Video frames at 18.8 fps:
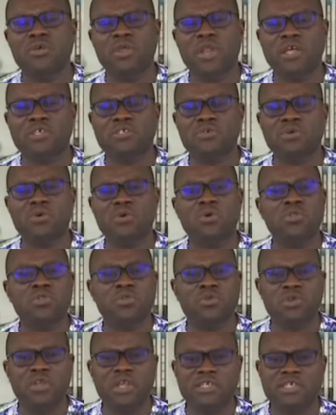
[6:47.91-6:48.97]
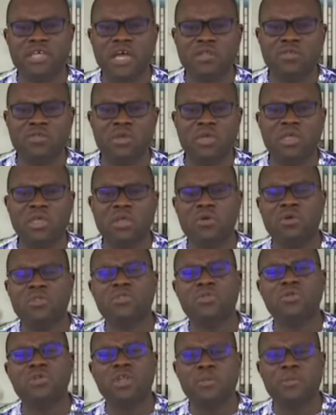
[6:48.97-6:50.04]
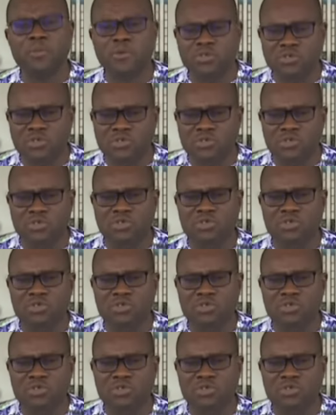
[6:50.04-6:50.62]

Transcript: control of the players, control of the processes